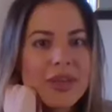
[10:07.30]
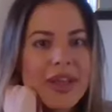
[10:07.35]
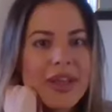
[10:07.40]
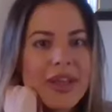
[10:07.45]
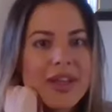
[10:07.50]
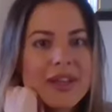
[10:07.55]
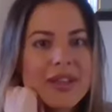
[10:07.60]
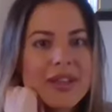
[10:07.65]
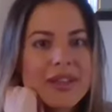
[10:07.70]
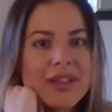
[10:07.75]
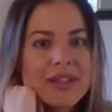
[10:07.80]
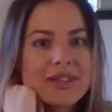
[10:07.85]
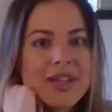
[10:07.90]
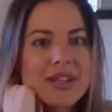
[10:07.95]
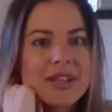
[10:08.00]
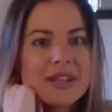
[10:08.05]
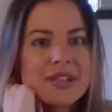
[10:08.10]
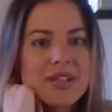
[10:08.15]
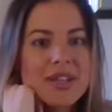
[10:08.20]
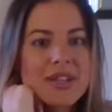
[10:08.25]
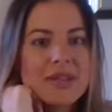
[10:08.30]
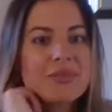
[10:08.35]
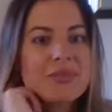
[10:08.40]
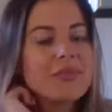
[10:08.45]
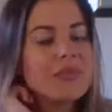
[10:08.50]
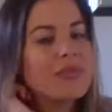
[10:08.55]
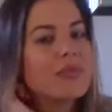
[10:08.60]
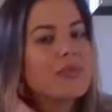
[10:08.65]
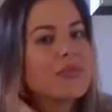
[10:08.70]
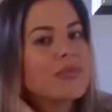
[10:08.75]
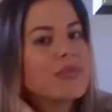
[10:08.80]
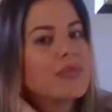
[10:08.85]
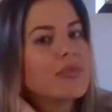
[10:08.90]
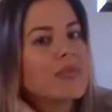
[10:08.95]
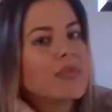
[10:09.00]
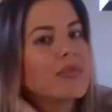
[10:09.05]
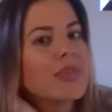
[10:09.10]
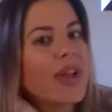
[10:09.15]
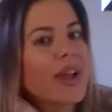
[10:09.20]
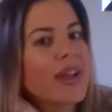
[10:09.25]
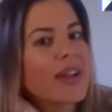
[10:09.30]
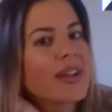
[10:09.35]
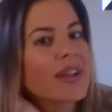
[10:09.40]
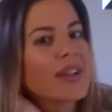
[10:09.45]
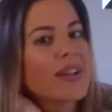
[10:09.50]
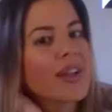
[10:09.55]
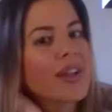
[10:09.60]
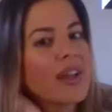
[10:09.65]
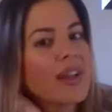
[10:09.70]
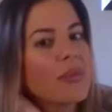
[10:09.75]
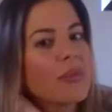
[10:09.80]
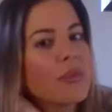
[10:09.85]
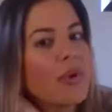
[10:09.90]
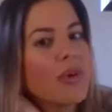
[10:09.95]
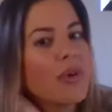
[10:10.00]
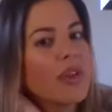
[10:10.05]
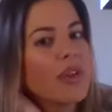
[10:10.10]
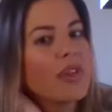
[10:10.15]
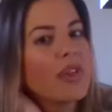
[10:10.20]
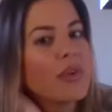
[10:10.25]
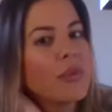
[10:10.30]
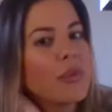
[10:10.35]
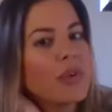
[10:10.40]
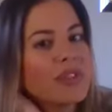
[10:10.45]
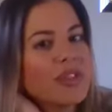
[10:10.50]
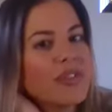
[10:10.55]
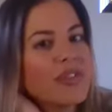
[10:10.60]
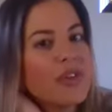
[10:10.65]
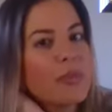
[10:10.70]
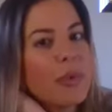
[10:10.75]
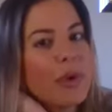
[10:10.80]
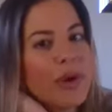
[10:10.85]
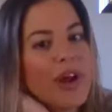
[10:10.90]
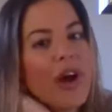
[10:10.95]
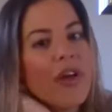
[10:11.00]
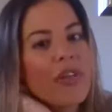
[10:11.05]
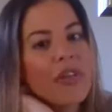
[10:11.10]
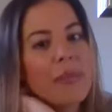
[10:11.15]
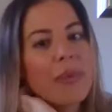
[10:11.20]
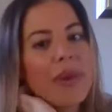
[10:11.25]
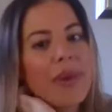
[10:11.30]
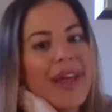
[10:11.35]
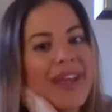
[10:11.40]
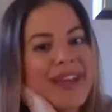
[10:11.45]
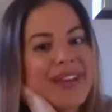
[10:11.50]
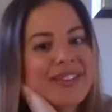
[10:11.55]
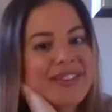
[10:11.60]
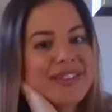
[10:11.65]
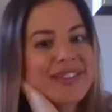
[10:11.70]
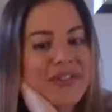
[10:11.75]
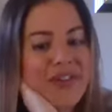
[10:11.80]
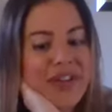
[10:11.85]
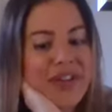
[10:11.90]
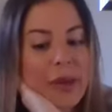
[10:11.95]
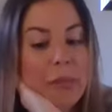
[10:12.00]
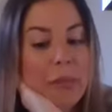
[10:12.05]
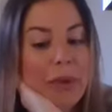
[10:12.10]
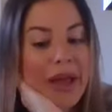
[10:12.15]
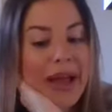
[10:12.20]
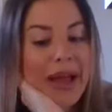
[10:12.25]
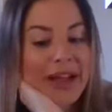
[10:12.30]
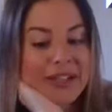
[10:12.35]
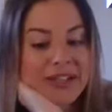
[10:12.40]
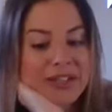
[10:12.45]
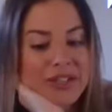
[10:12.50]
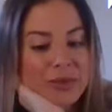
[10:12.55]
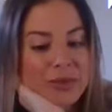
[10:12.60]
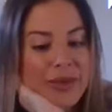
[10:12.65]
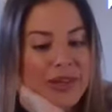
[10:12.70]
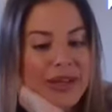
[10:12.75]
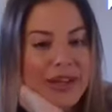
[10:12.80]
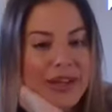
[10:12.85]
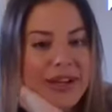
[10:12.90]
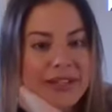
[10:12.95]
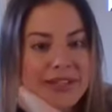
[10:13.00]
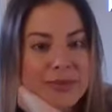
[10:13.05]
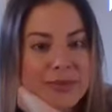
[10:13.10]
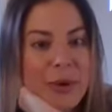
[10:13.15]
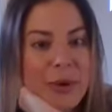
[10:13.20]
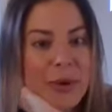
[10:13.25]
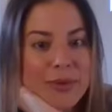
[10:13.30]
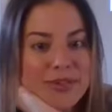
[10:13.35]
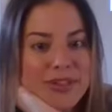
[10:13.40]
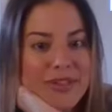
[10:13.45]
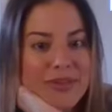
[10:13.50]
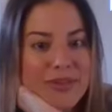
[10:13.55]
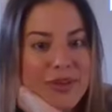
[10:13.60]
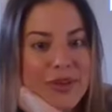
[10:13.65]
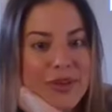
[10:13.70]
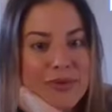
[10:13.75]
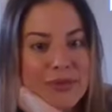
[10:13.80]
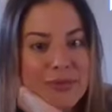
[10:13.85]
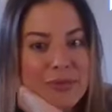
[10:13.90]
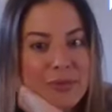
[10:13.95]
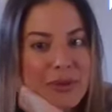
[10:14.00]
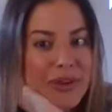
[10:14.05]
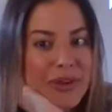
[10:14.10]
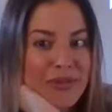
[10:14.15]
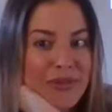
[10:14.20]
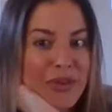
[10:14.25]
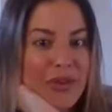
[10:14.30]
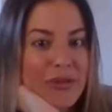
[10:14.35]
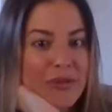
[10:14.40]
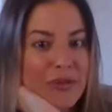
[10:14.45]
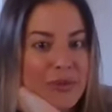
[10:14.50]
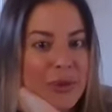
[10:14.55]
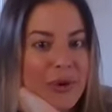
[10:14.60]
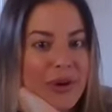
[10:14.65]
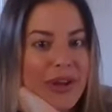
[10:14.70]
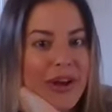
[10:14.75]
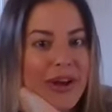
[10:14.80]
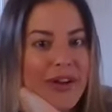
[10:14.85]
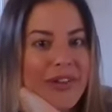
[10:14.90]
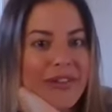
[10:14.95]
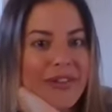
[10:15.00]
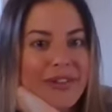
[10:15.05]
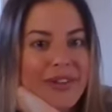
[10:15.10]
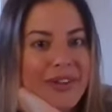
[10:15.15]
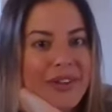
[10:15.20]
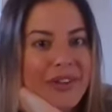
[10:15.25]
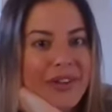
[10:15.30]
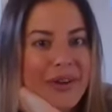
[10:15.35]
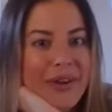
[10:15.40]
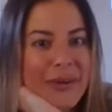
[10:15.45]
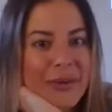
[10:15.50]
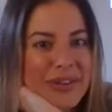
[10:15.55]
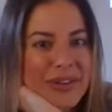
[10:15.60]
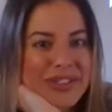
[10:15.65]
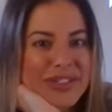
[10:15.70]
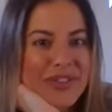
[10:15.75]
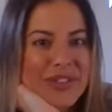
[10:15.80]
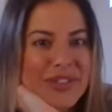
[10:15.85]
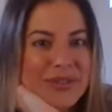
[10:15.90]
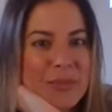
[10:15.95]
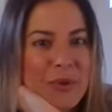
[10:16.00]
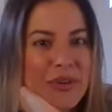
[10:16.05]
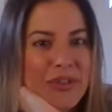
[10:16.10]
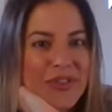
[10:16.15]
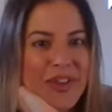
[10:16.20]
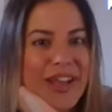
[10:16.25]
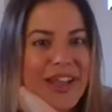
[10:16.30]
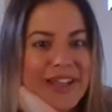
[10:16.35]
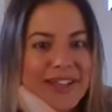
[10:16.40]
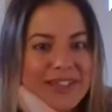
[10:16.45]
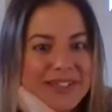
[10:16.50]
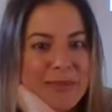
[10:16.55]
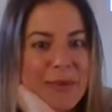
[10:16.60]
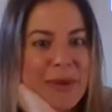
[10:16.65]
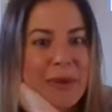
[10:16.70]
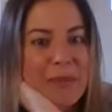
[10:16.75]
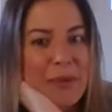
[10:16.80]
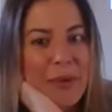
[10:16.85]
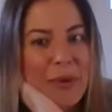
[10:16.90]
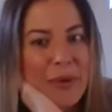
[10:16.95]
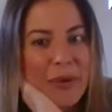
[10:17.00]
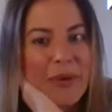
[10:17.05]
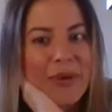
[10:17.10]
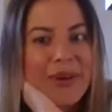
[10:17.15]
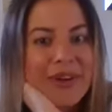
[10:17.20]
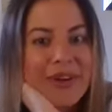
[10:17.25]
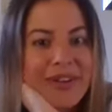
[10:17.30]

they? They tend to like eat more than they would if you put it on the plate, because they feel obliged to eat it, I suppose, if you put it on. Whereas if it's buffet, it's a bit more.